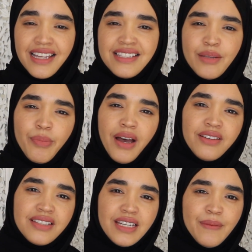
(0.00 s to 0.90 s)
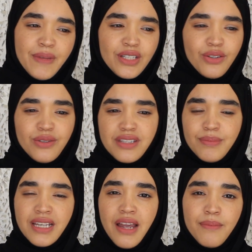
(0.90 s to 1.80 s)
It's about him. And
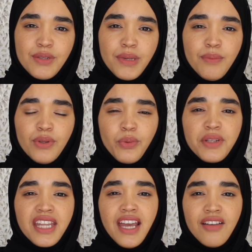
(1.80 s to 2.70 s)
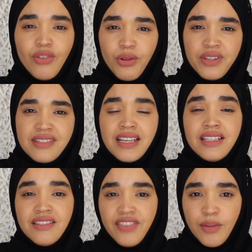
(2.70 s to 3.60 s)
sometimes people, when they have all this
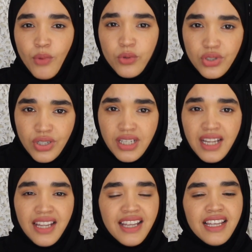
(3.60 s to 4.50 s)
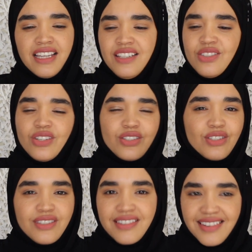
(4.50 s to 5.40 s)
negative emotion, he's
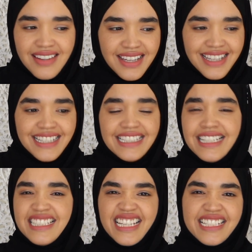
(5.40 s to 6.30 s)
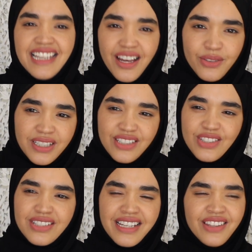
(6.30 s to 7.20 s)
just letting it out.
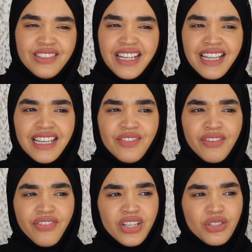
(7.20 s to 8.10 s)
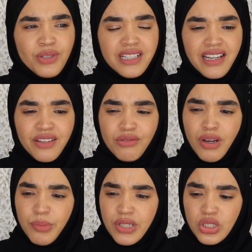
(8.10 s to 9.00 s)
I thought he referred to it like
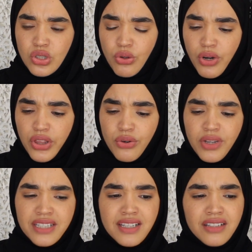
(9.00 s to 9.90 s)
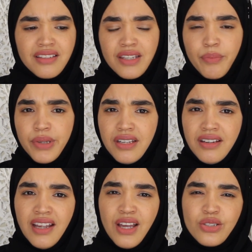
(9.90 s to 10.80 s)
rubbish or throwing it out on the
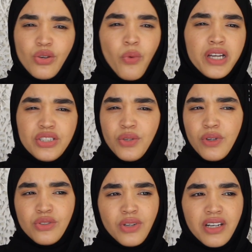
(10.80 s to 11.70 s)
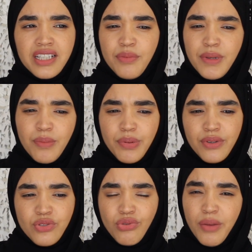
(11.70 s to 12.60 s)
bin. So why do you want to collect
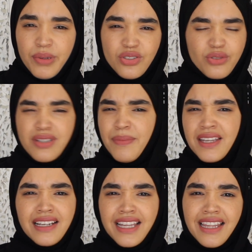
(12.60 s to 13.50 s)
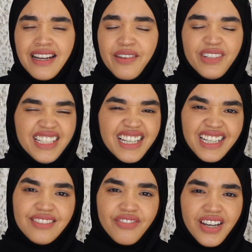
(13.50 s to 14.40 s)
people's rubbish or something like that? I really
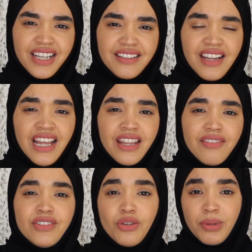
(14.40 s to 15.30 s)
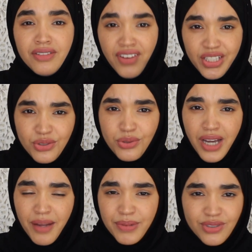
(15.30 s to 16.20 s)
can't find the video, but if I do
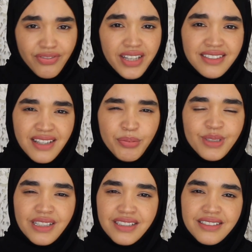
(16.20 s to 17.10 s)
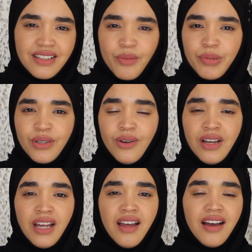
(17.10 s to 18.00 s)
happen to find it, I'll put a link down
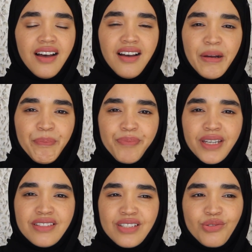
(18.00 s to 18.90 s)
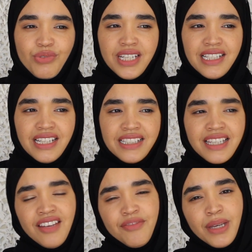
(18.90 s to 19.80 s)
below, because
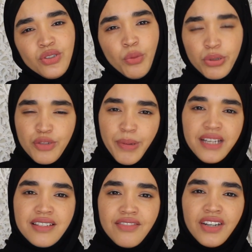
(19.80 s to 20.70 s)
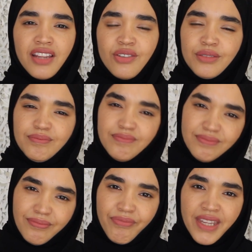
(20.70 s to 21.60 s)
it gave me a new perspective, and I thought,
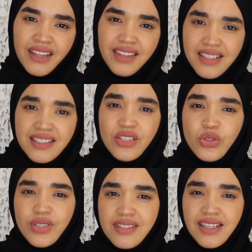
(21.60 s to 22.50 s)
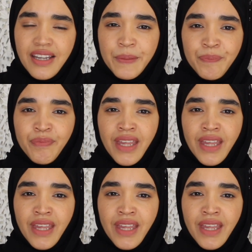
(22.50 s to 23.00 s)
that's interesting.